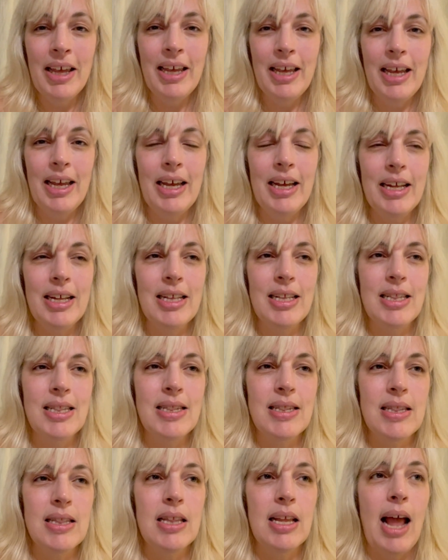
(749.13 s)

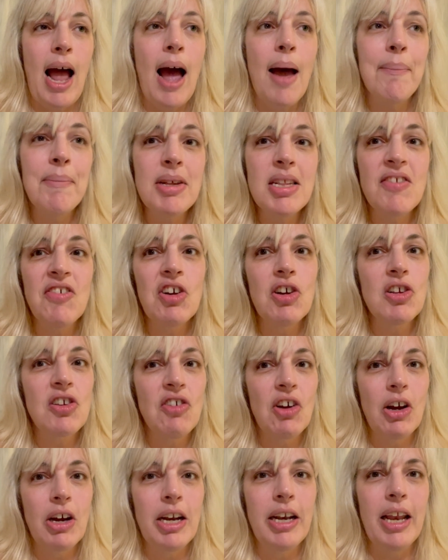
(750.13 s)
The atmosphere is
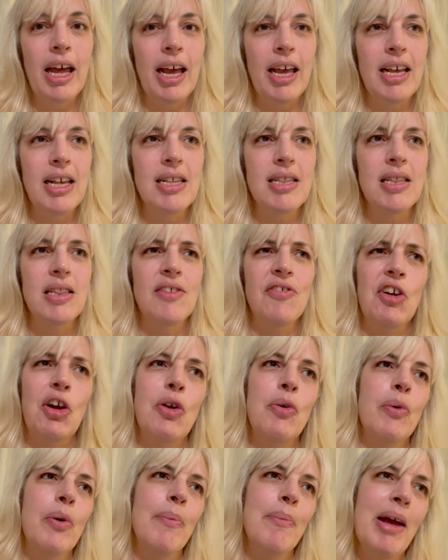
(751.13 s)
very nice. It's very
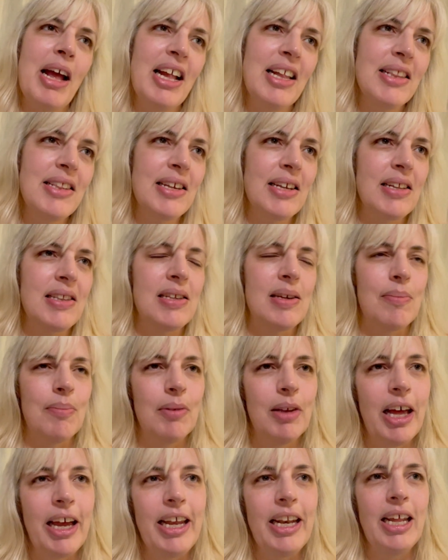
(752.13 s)
romantic, dim
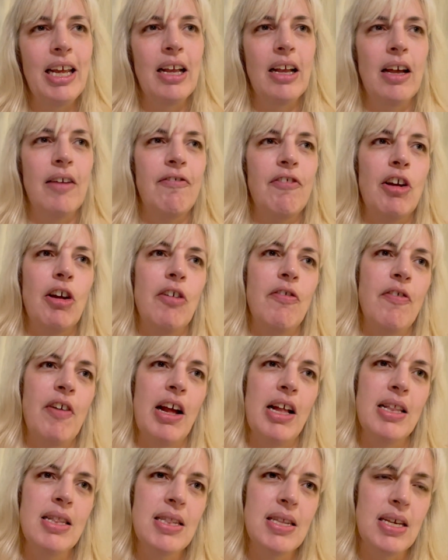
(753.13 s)
lighting, a very
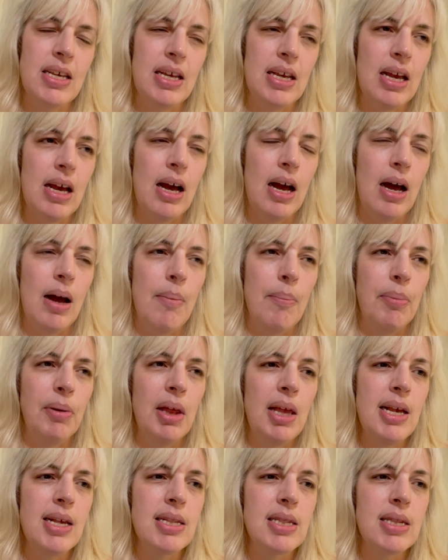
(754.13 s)
fancy
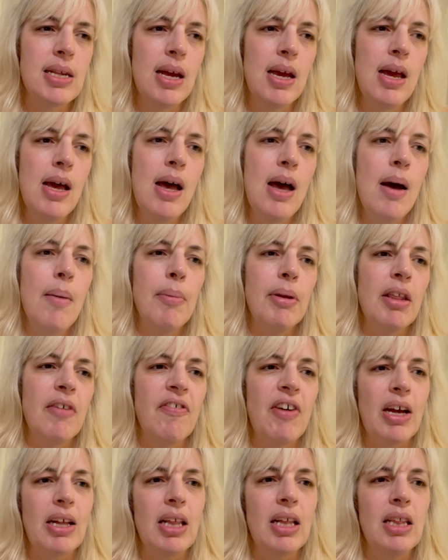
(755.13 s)
place. But the
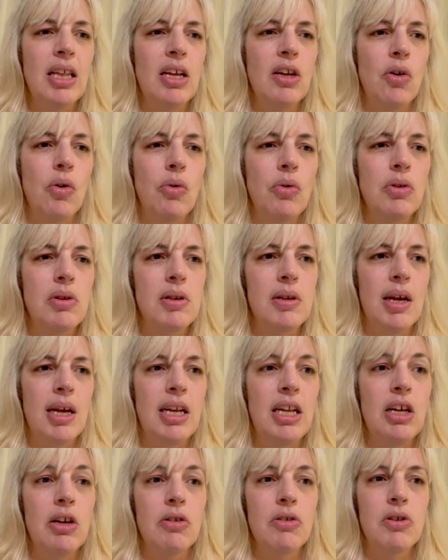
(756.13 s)
fact that they don't
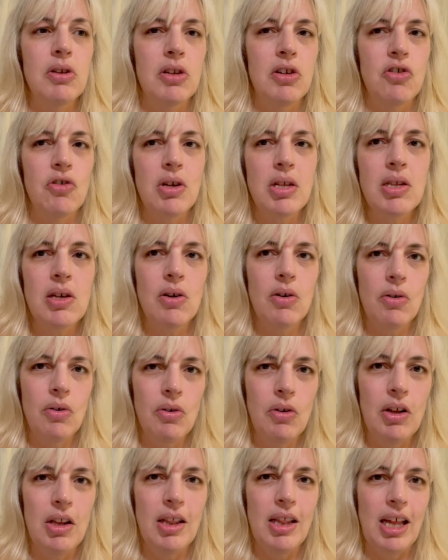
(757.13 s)
adhere to the dress
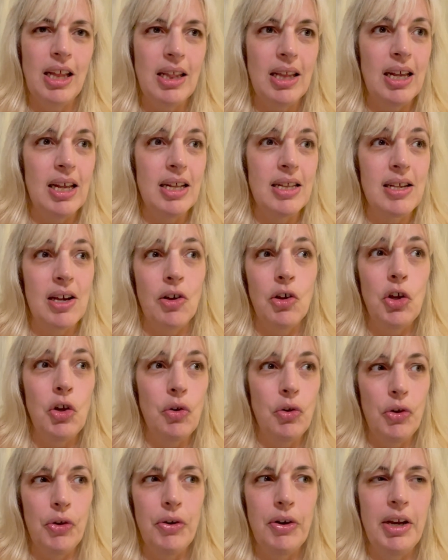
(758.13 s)
code that they tell
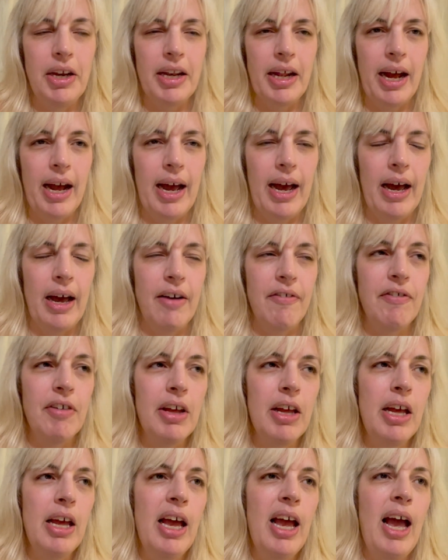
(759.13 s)
you need to have,
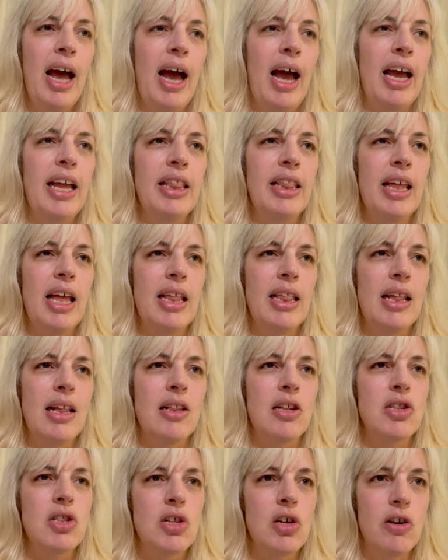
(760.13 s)
and then that
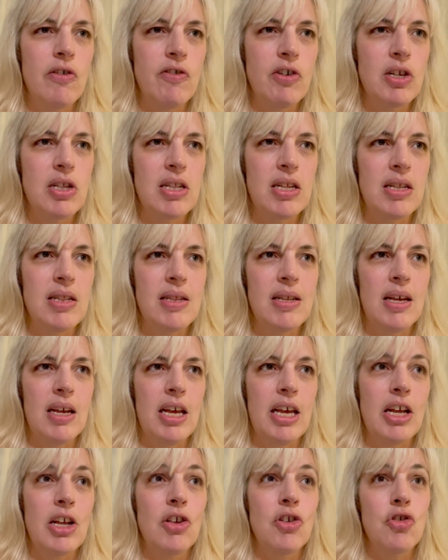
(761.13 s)
the service is
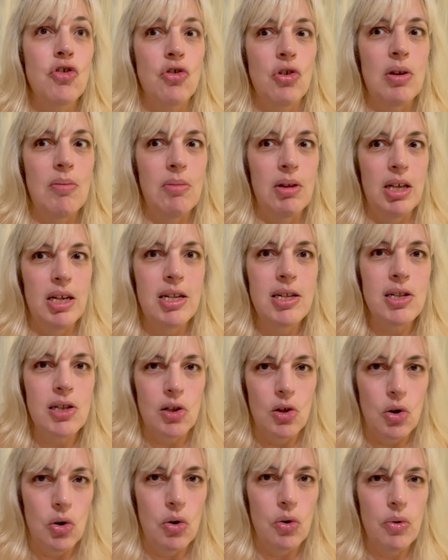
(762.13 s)
extremely
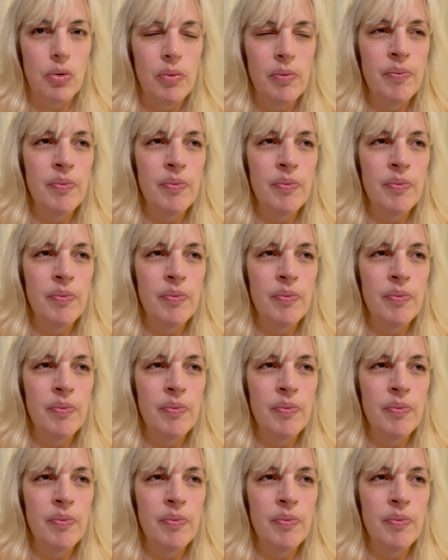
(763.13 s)
slow,